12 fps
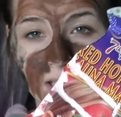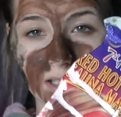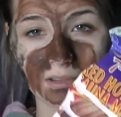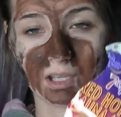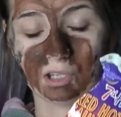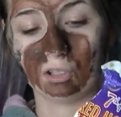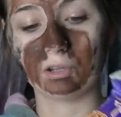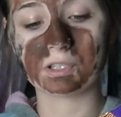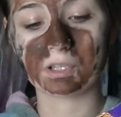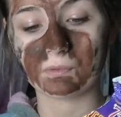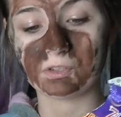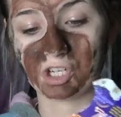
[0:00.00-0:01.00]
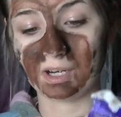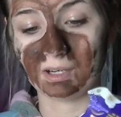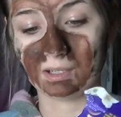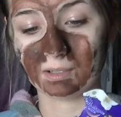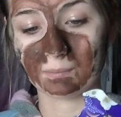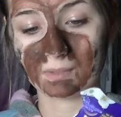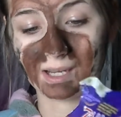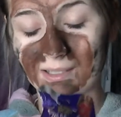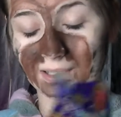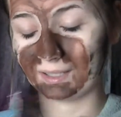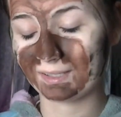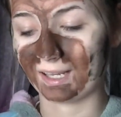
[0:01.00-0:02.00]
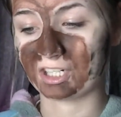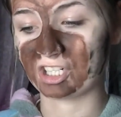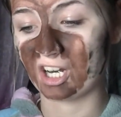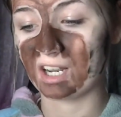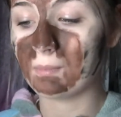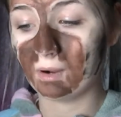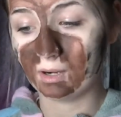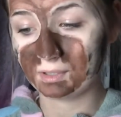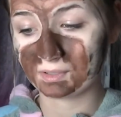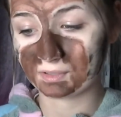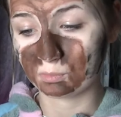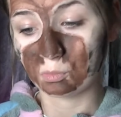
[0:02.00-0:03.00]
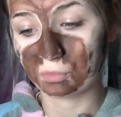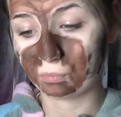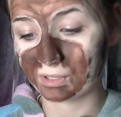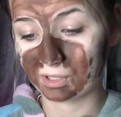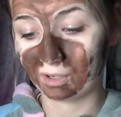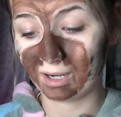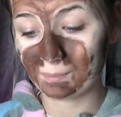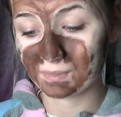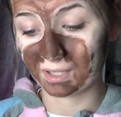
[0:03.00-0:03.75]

They do loads of sheet and like sachet masks, all different types.